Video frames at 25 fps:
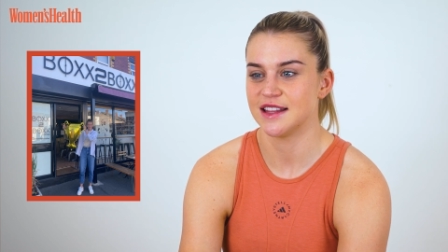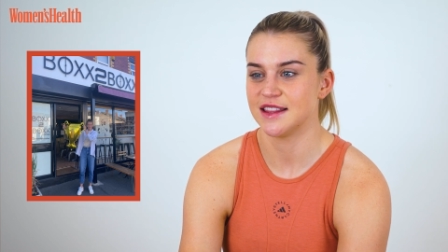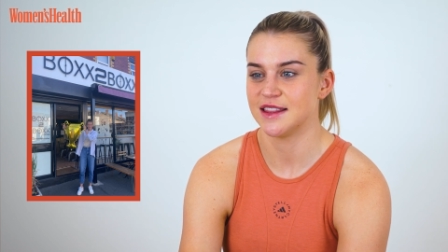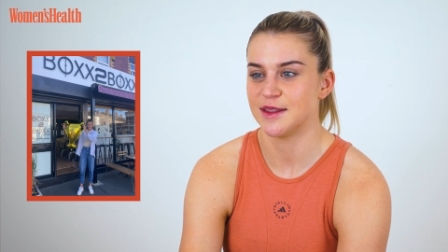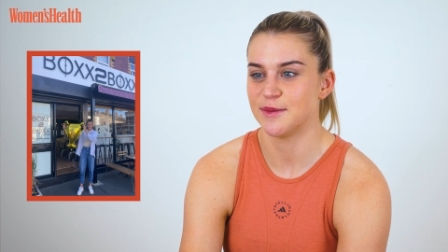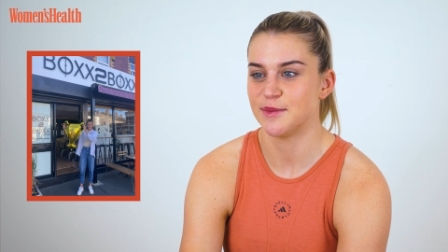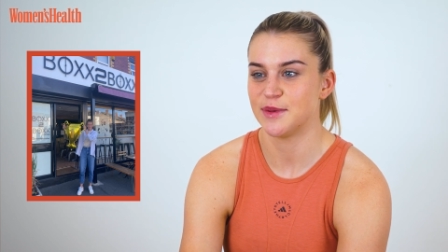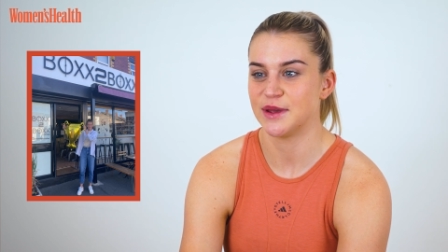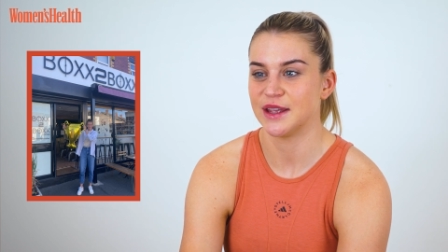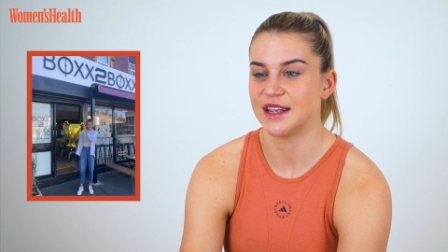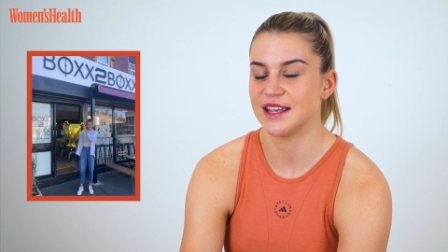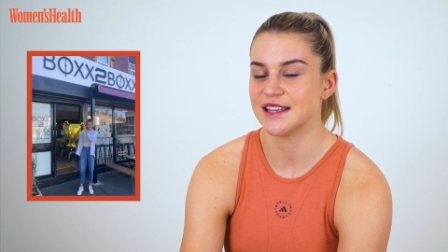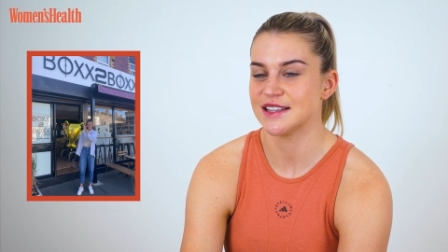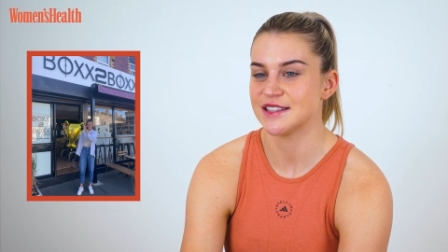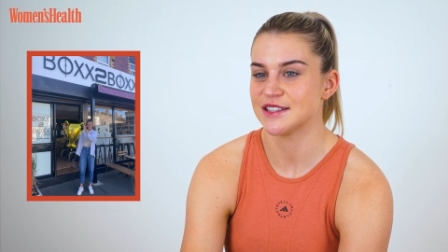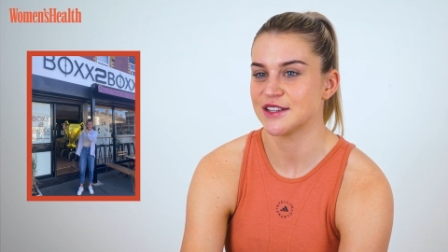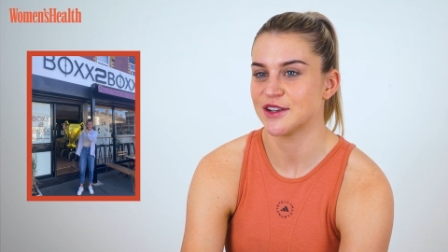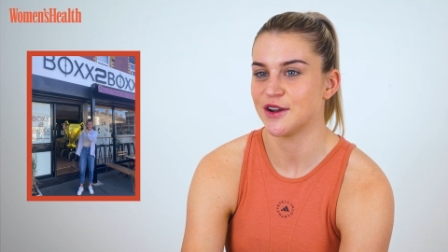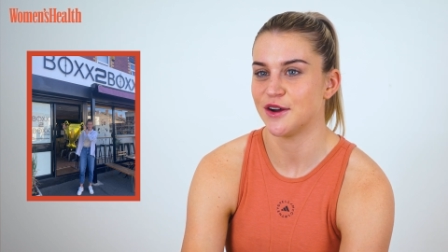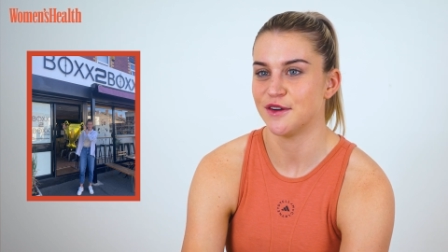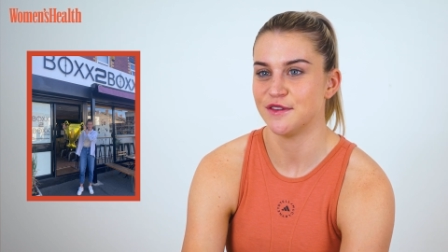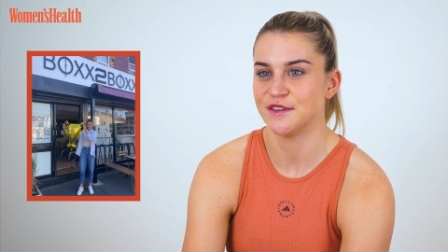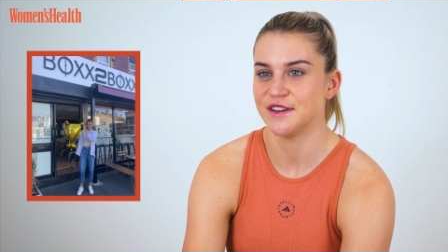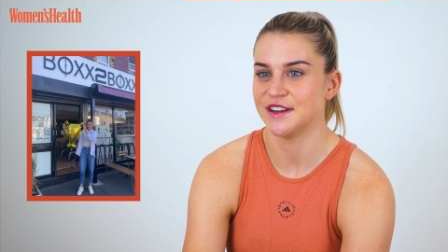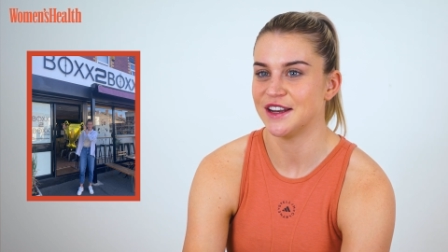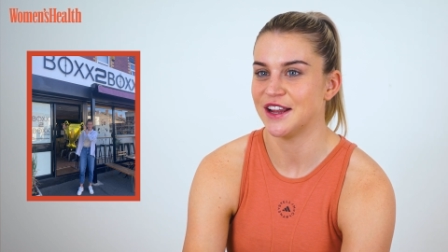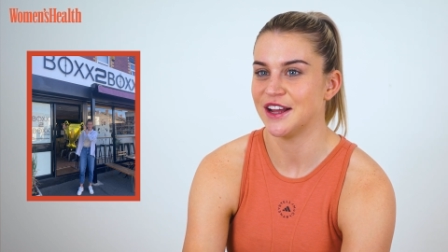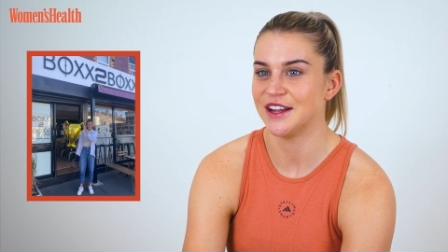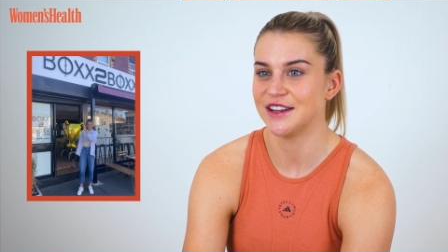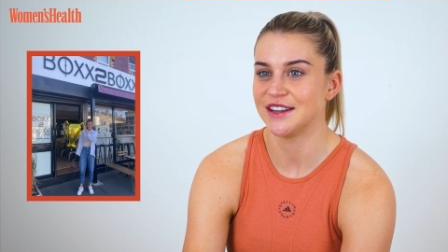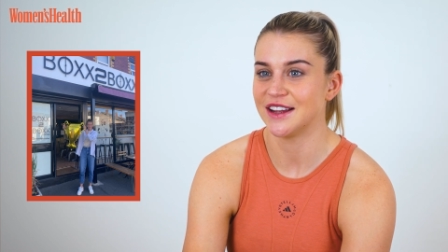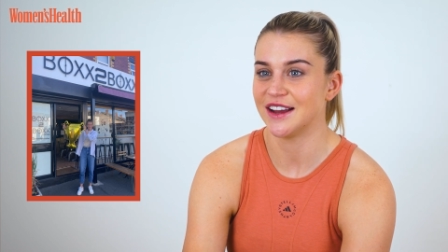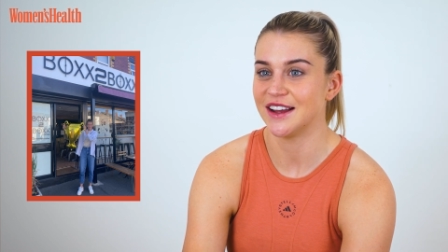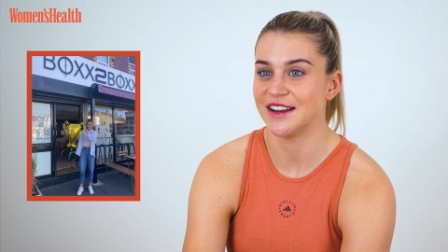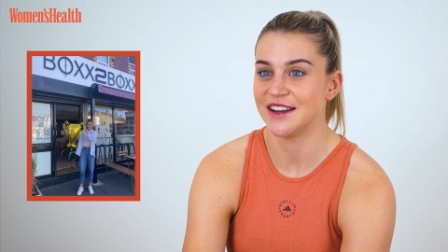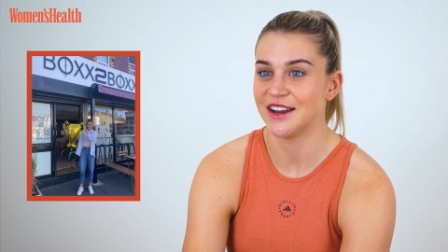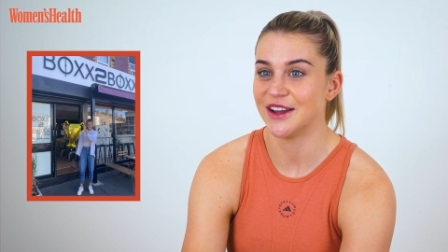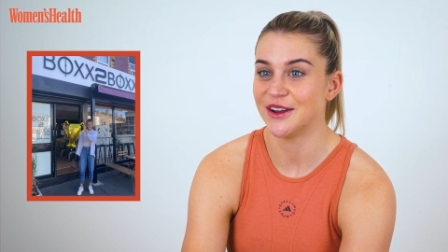the biggest coffee nerd
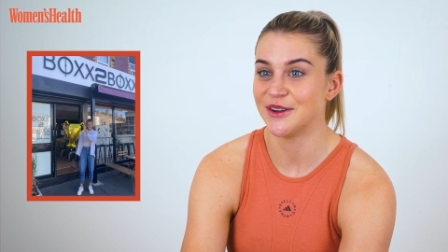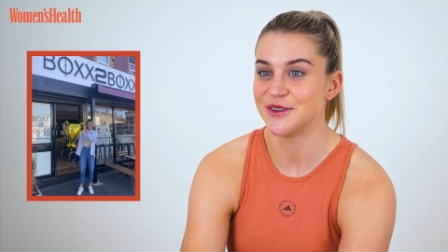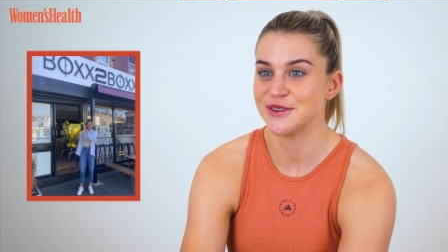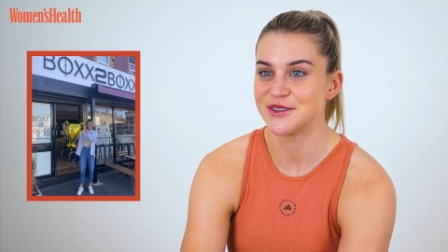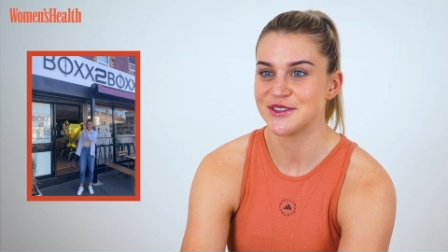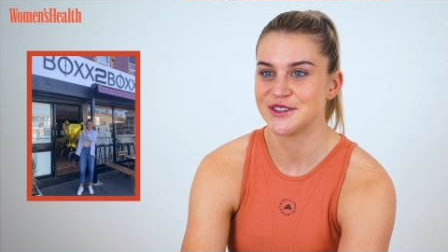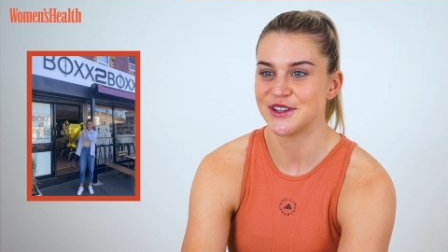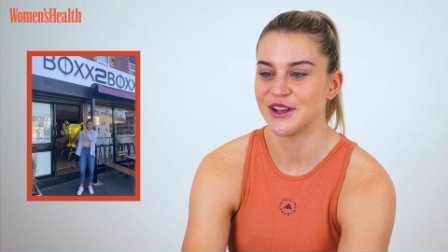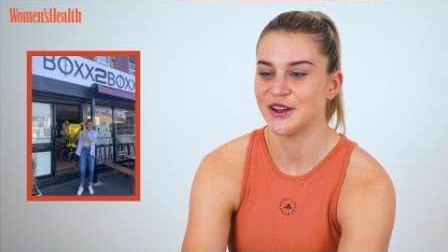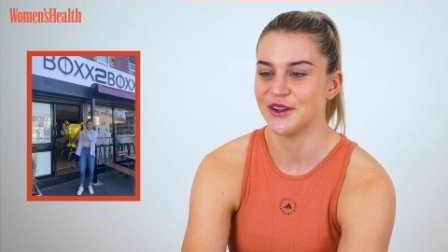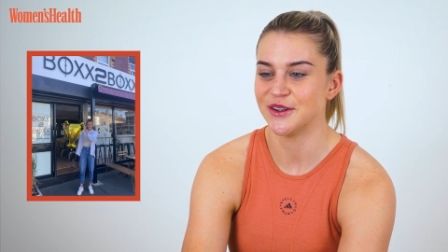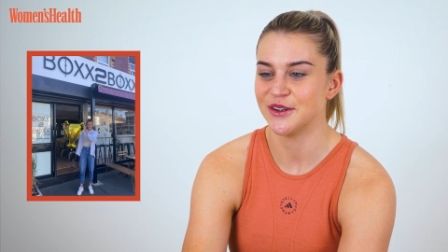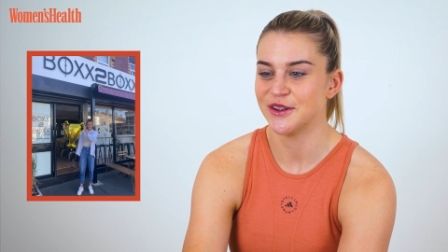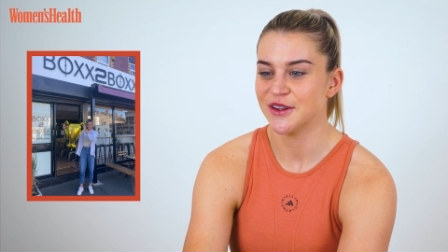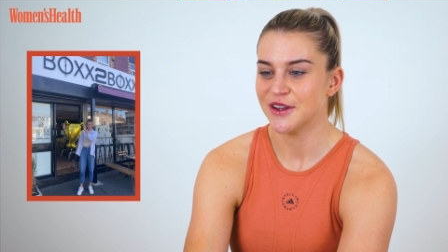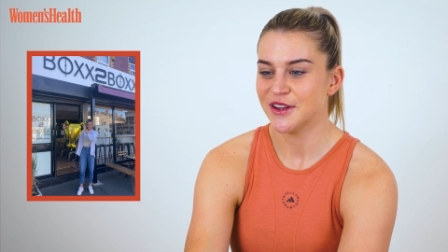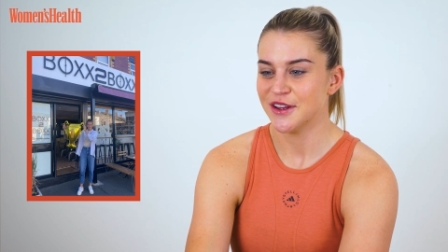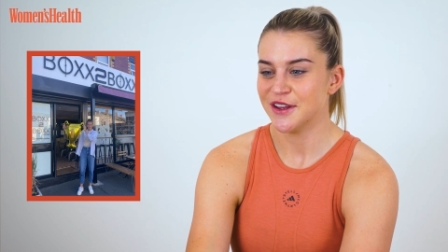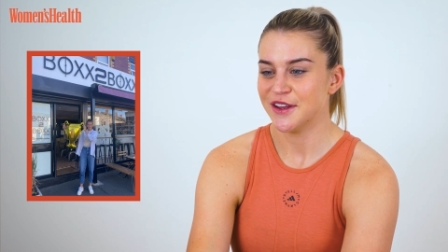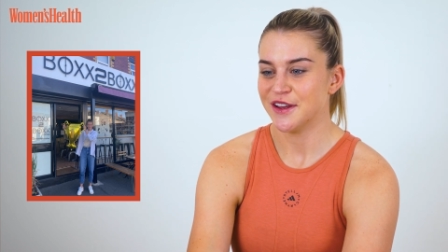I know, so